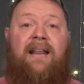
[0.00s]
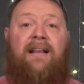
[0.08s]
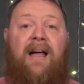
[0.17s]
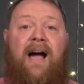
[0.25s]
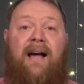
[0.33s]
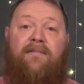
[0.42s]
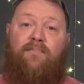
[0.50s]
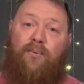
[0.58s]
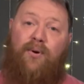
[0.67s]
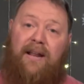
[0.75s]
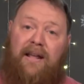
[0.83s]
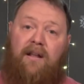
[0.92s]
lives
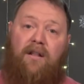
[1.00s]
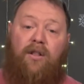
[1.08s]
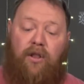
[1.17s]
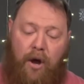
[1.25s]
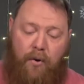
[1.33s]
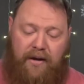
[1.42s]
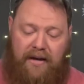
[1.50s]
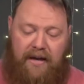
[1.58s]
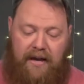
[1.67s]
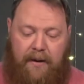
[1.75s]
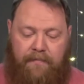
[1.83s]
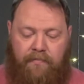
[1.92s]
pretty low
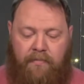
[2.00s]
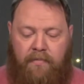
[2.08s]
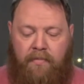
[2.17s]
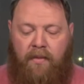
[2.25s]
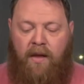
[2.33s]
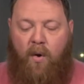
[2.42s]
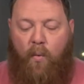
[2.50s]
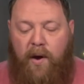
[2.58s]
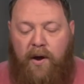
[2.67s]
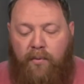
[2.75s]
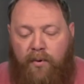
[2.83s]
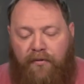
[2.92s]
key.
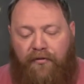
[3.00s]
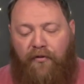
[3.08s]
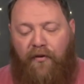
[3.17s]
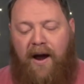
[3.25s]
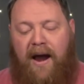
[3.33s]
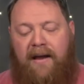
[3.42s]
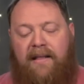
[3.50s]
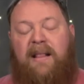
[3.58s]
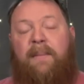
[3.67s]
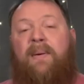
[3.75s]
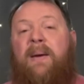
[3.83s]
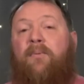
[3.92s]
We were afraid that
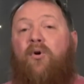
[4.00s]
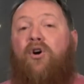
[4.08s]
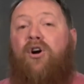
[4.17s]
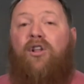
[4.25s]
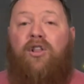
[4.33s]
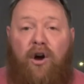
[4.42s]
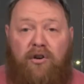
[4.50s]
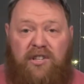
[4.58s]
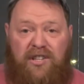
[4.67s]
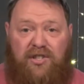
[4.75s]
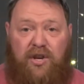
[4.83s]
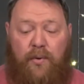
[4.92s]
the people
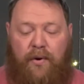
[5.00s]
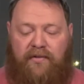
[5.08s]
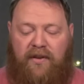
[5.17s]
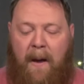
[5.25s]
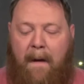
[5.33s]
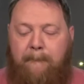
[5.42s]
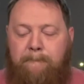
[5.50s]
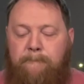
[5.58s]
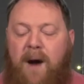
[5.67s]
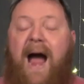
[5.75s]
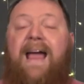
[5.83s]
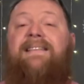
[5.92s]
closest to us
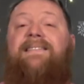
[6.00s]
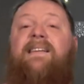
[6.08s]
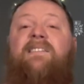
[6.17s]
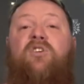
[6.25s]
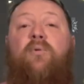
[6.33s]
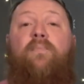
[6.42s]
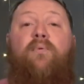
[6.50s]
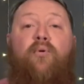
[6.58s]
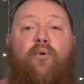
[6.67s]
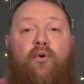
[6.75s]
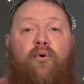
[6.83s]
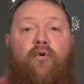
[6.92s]
might
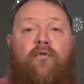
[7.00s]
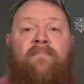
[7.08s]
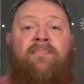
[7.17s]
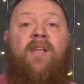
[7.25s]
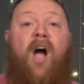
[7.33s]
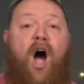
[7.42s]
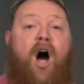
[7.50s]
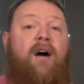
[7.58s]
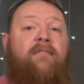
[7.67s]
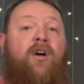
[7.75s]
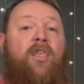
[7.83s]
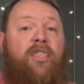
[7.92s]
disapprove
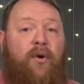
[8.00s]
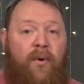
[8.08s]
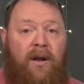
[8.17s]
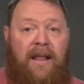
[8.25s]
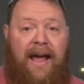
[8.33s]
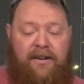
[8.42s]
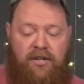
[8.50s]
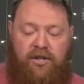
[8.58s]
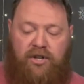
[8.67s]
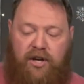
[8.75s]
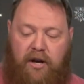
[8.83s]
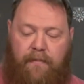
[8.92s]
of the
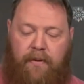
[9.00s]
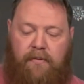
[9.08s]
relationship.